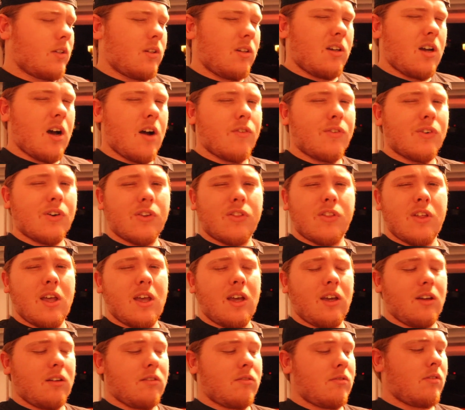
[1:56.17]
cover
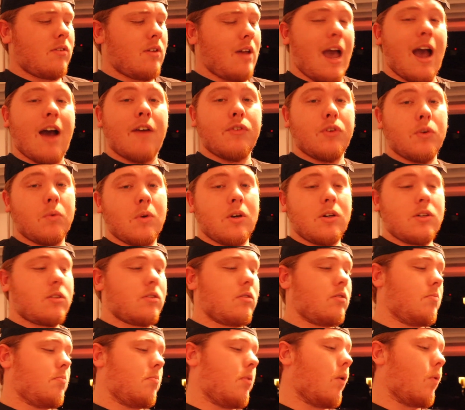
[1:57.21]
thing afterwards,
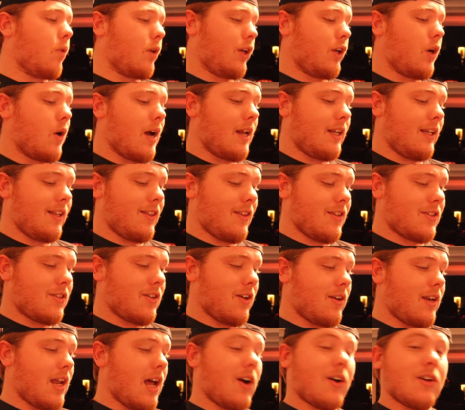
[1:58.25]
but we're gonna go ahead and get this
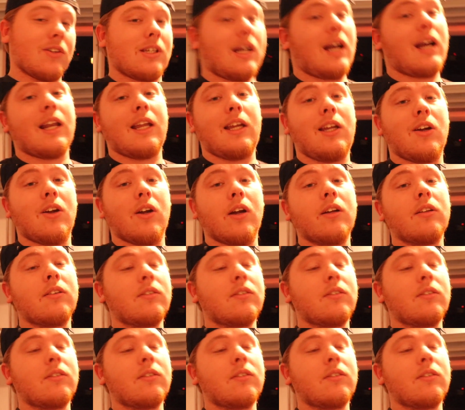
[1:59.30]
done now because I gotta hear it,